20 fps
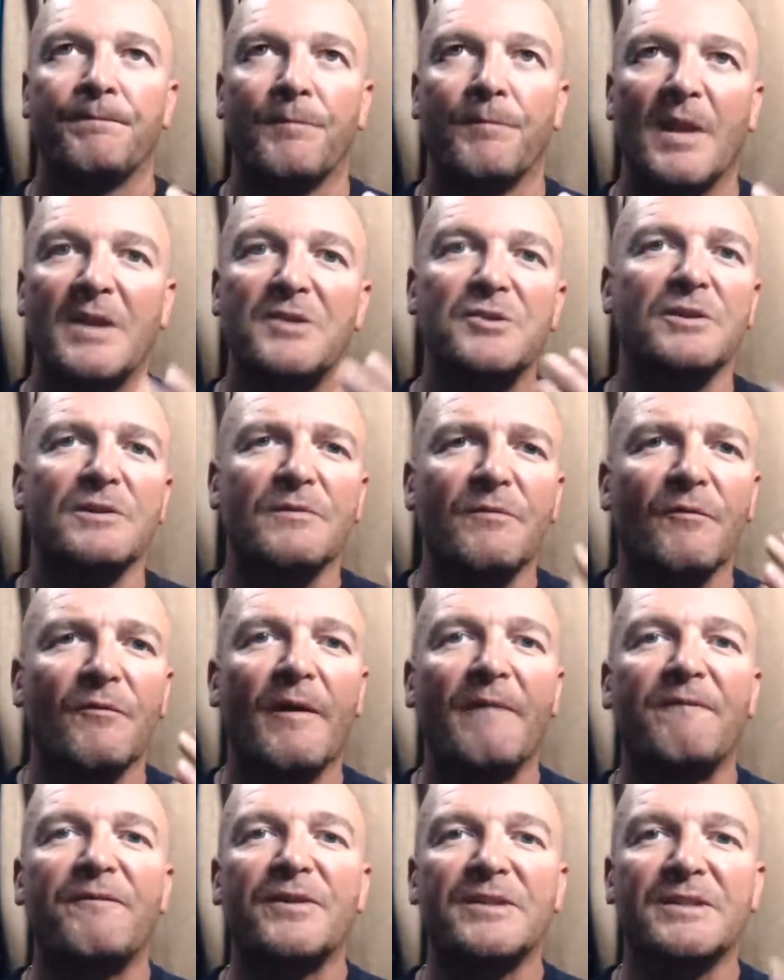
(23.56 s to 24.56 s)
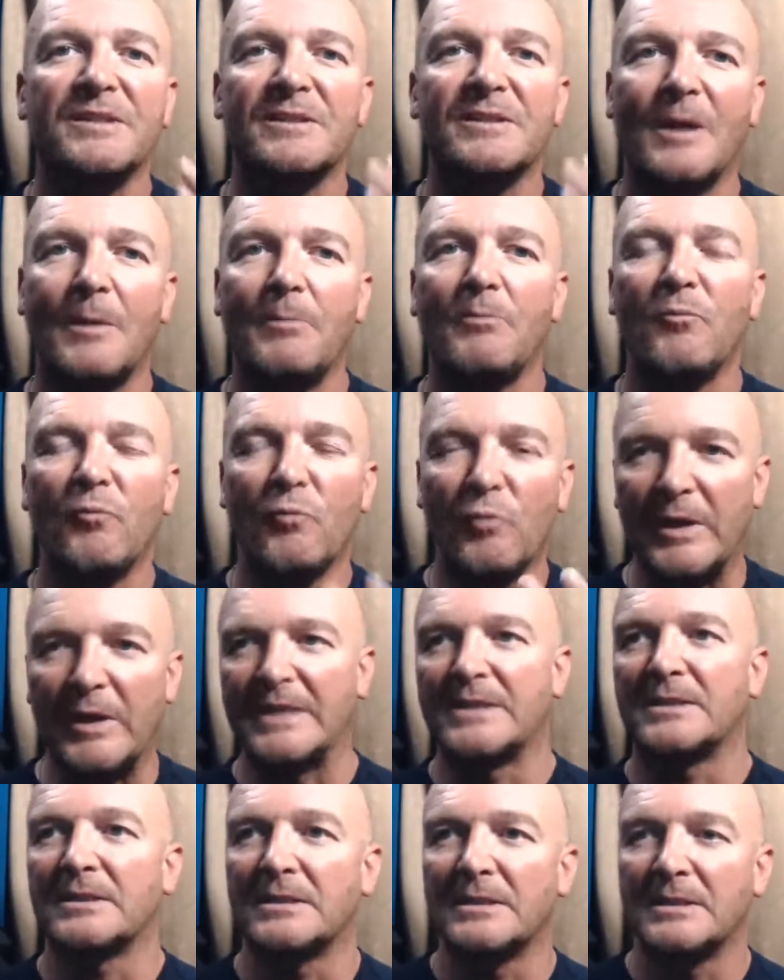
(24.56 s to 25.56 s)
It's just, for some
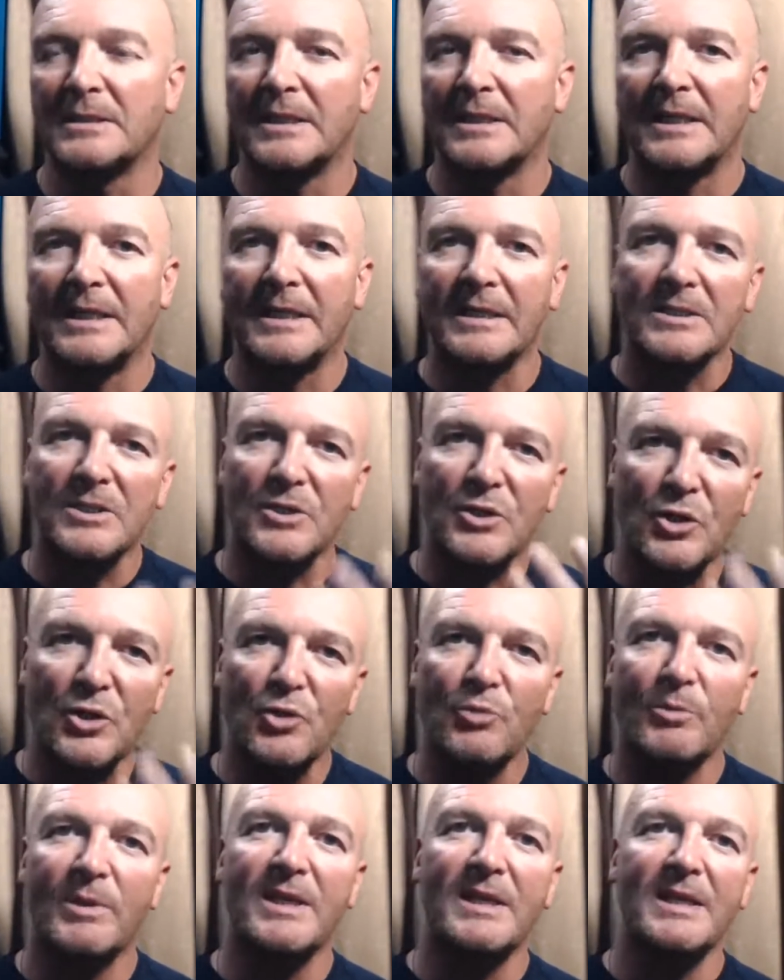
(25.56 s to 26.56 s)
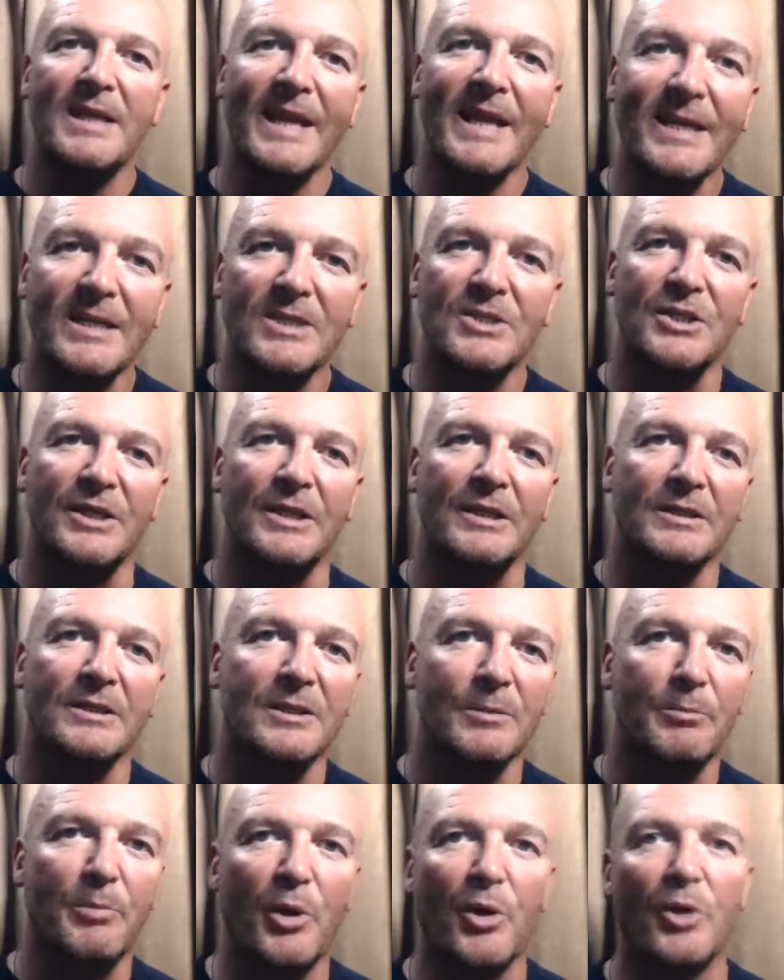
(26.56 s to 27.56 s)
reason, it's human nature
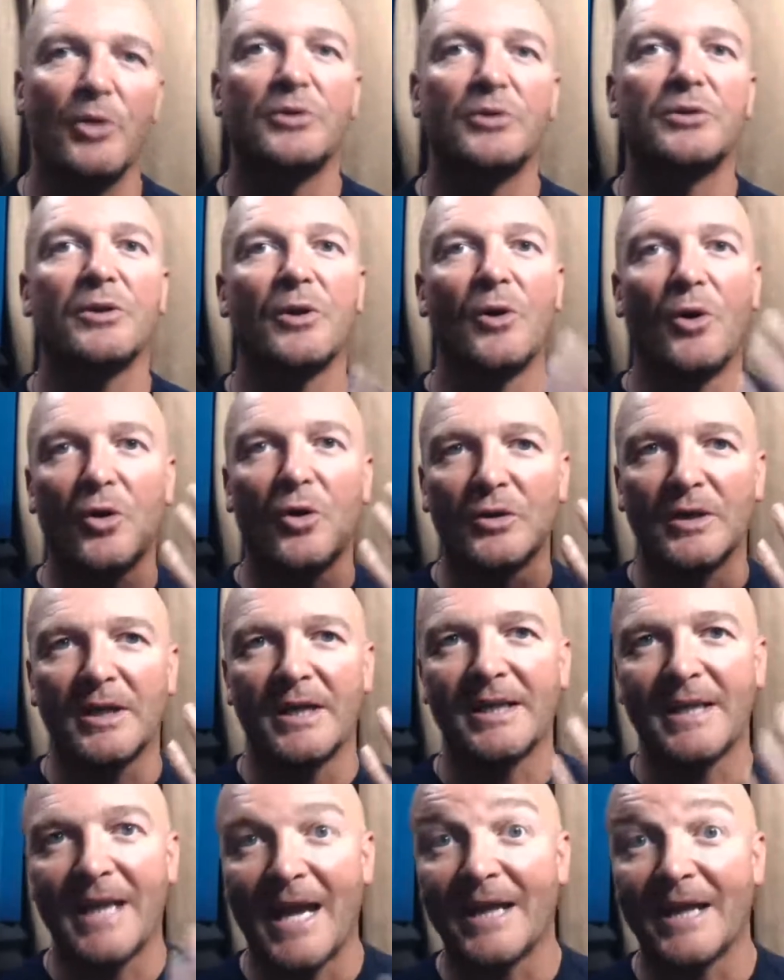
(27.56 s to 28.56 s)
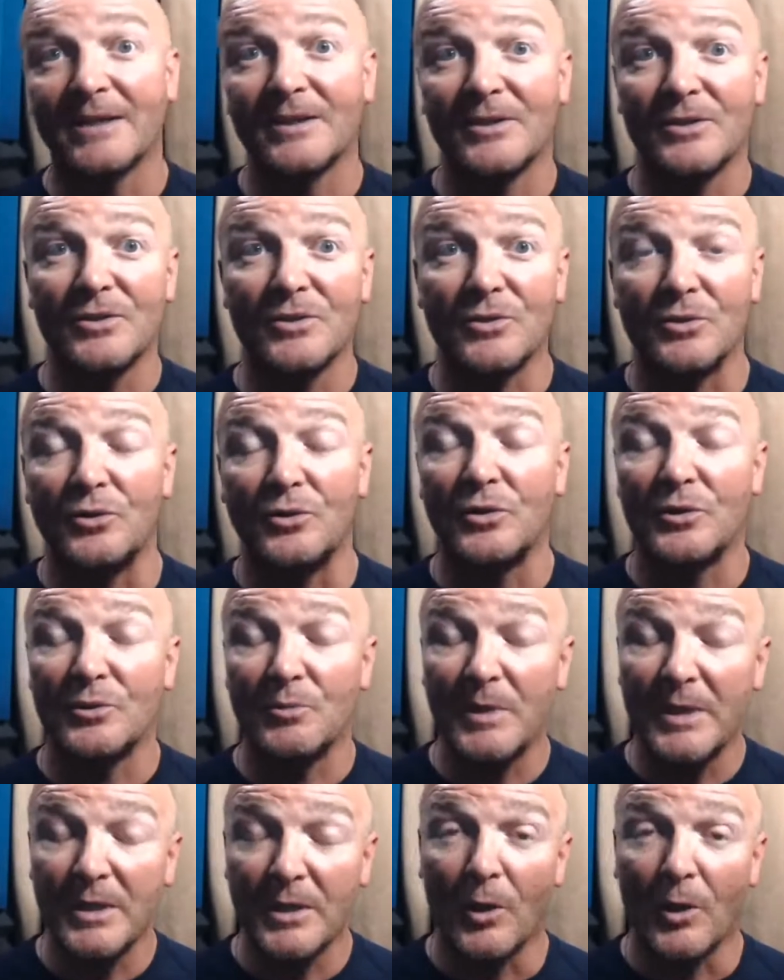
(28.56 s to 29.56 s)
to put on an act as soon as
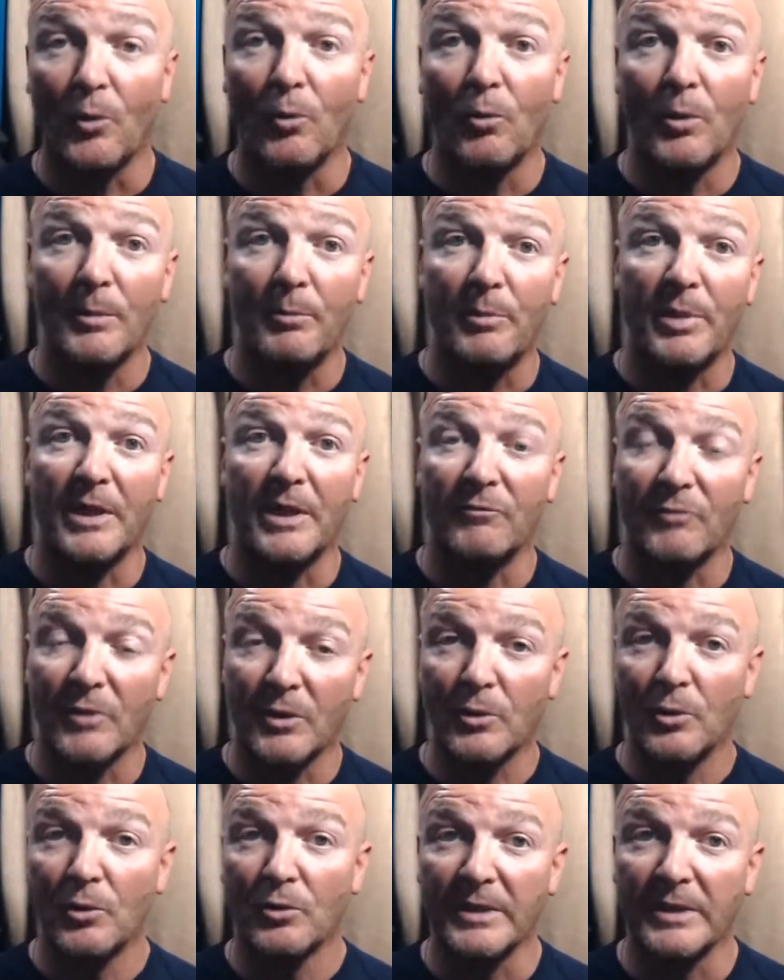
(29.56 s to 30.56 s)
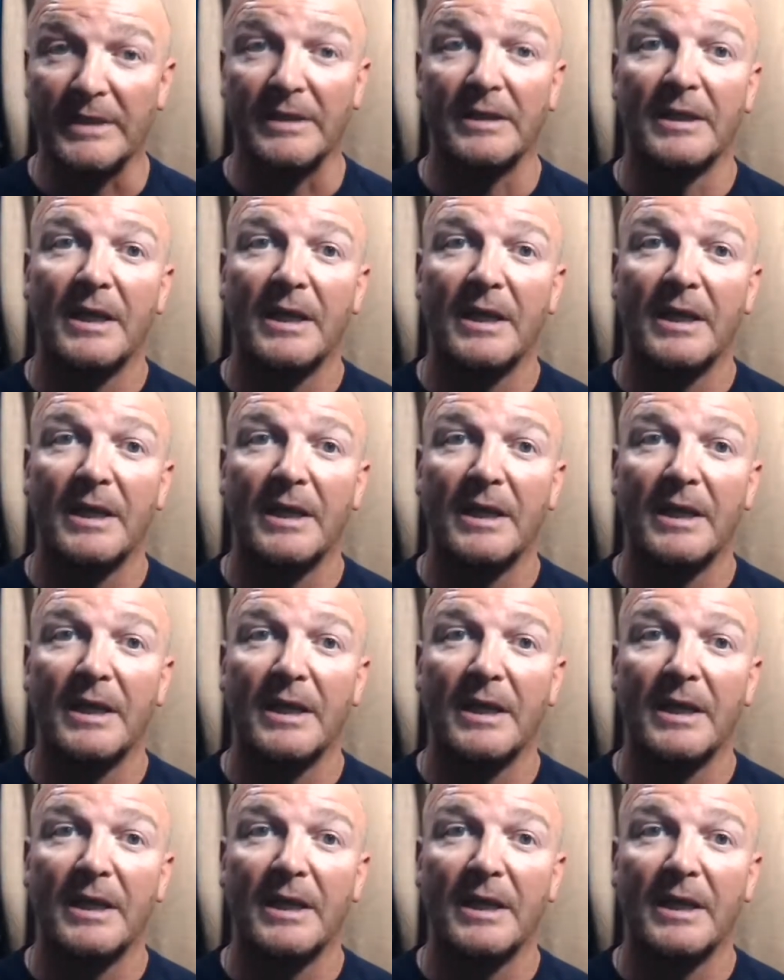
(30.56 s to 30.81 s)
we know we're being recorded.